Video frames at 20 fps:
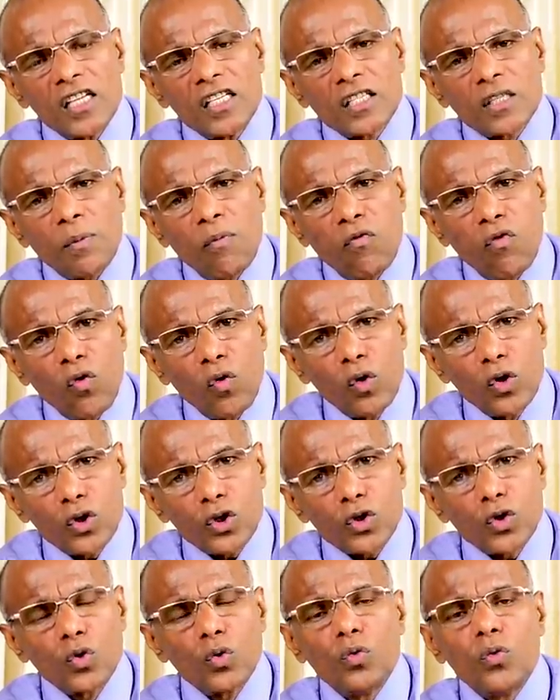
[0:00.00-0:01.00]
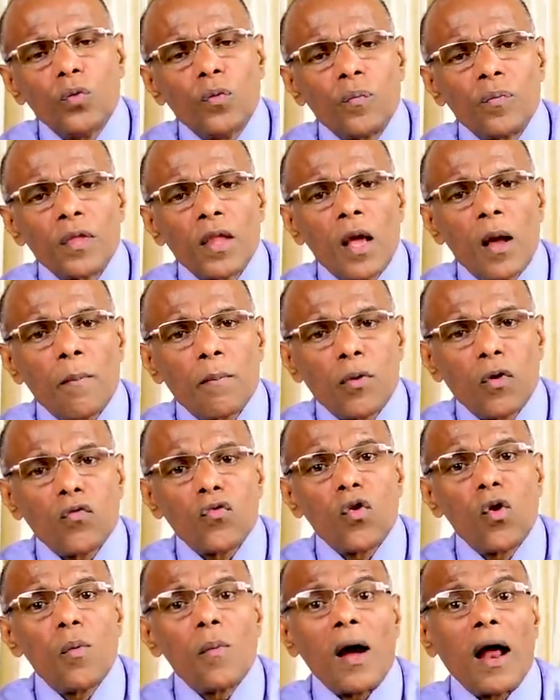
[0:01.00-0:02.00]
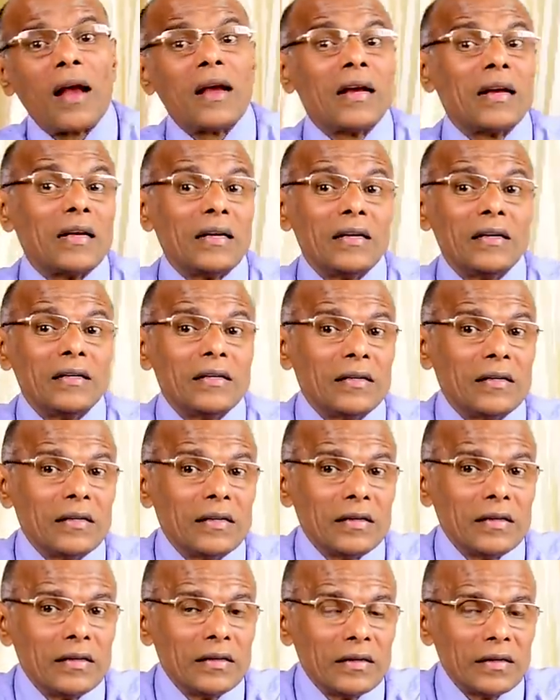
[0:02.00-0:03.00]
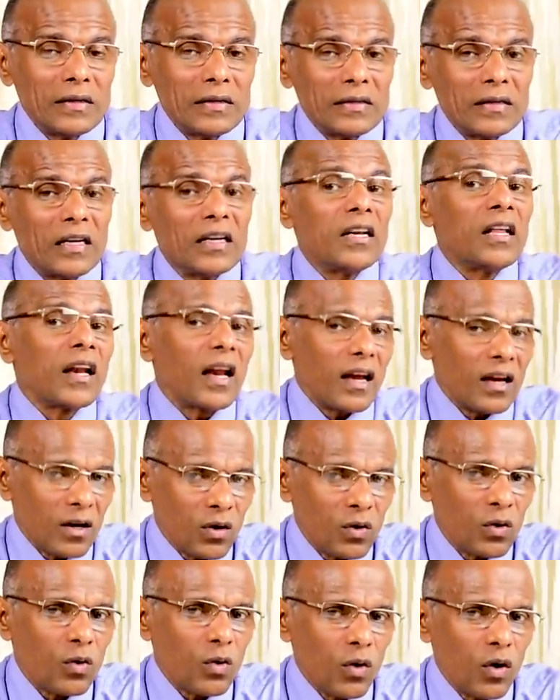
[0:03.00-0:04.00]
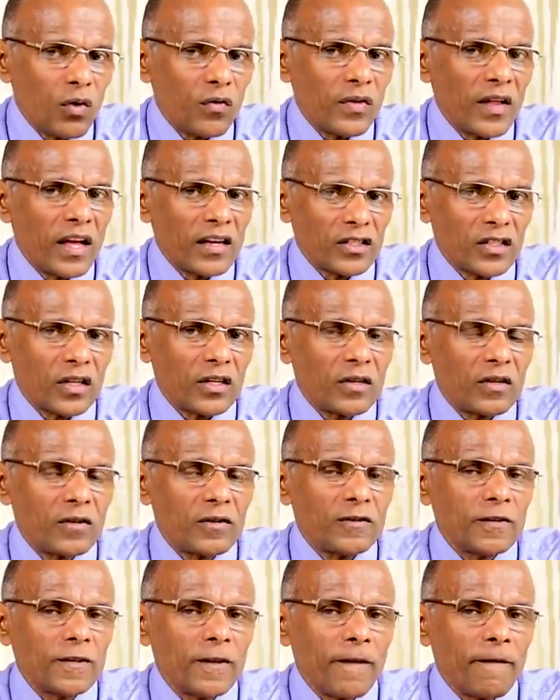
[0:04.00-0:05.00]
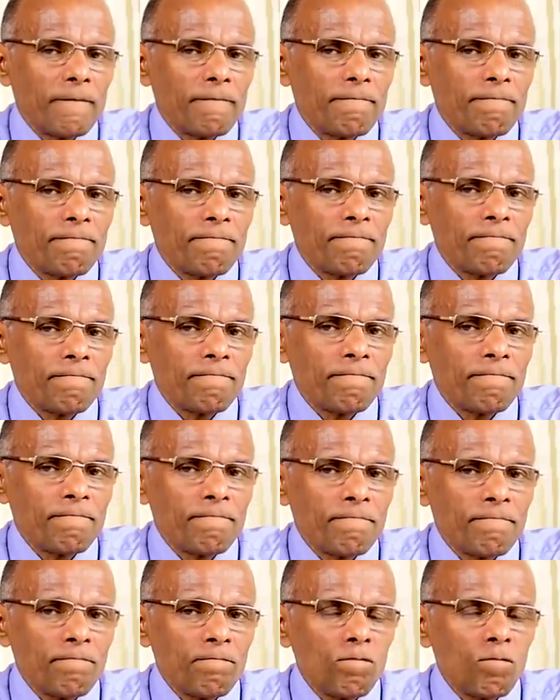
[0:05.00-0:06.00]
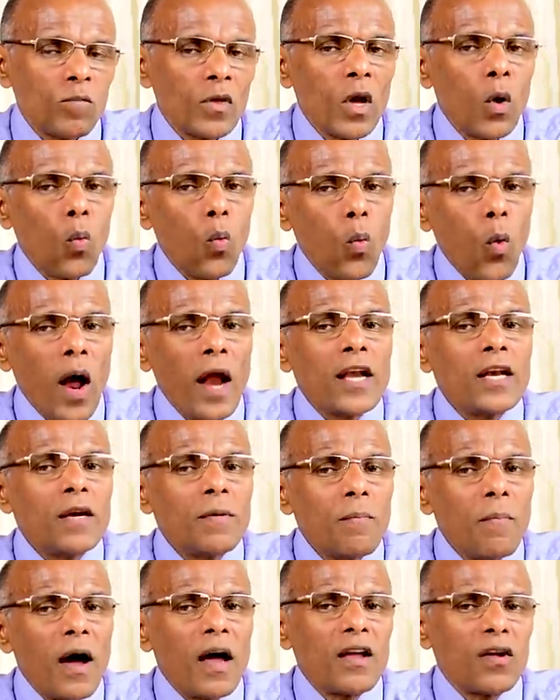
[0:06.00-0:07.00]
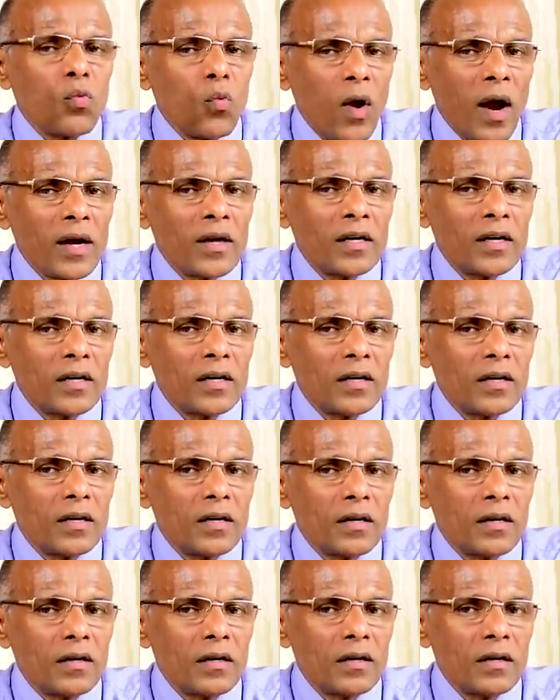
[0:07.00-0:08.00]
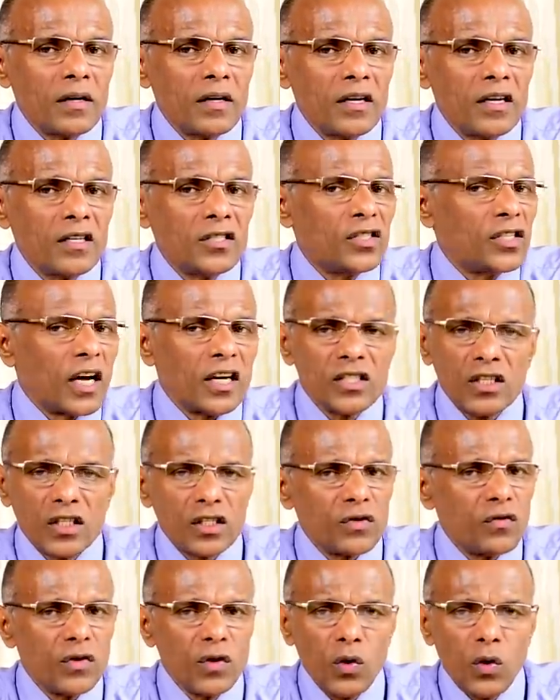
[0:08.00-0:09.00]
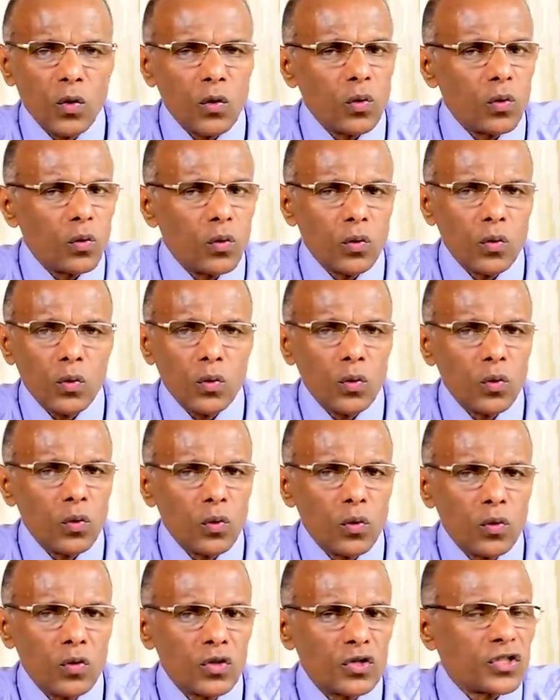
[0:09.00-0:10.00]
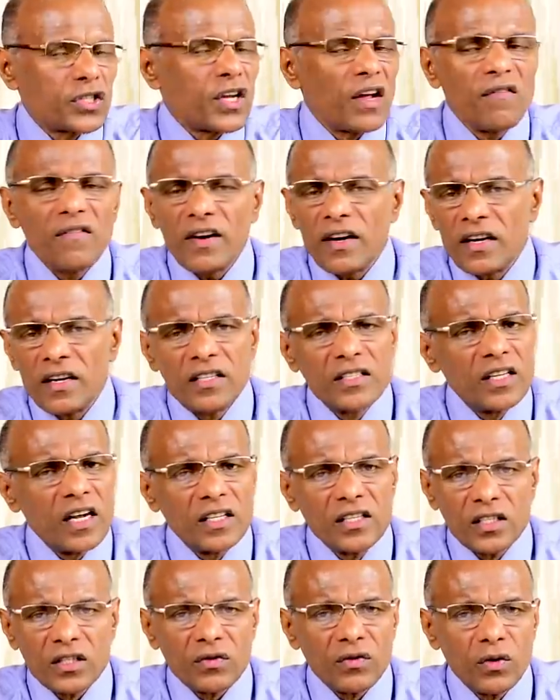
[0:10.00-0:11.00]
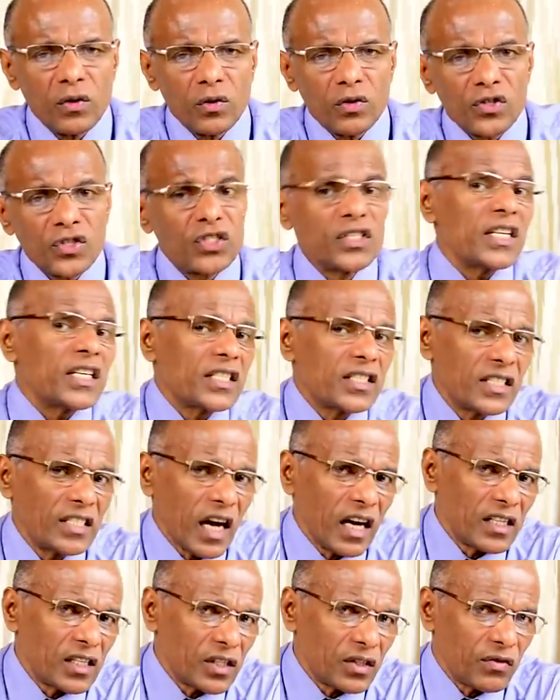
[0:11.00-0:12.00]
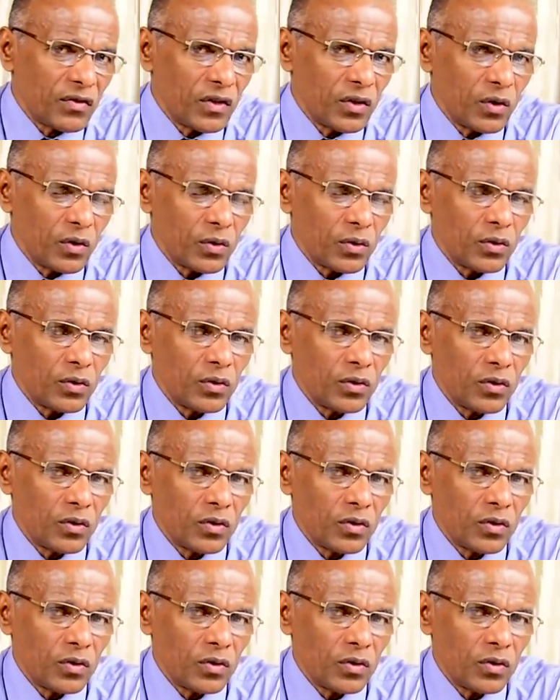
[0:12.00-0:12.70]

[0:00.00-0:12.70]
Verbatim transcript: is forced to perform under the direct control of the executive. One by one, judges withdrew. Several judges withdrew. 6 judges withdrew.